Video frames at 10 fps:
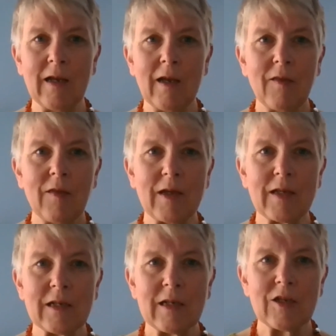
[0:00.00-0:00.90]
that
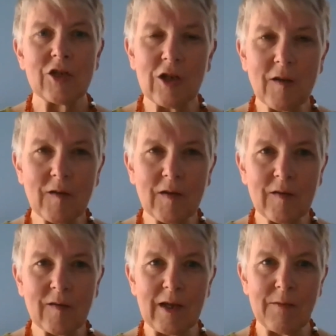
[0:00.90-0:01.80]
just at
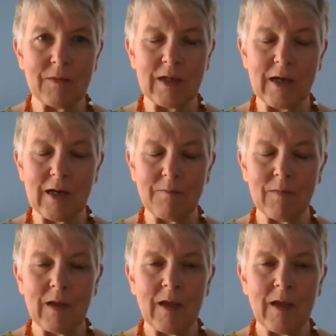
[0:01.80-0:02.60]
the same time,